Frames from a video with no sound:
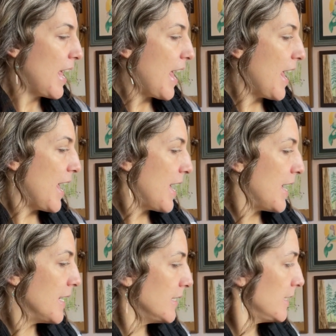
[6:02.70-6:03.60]

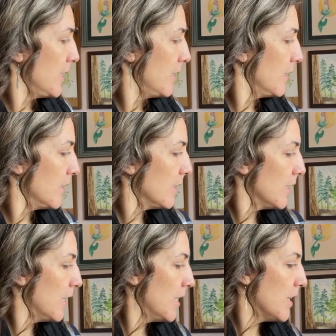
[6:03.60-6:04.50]
And
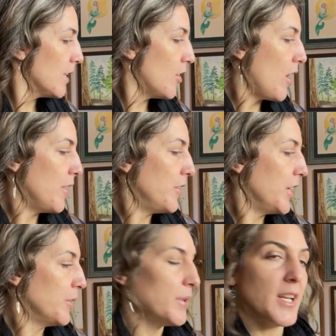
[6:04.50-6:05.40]
your other
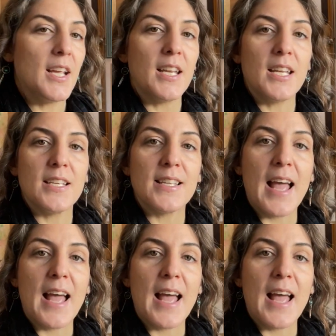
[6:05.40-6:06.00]
ingredient is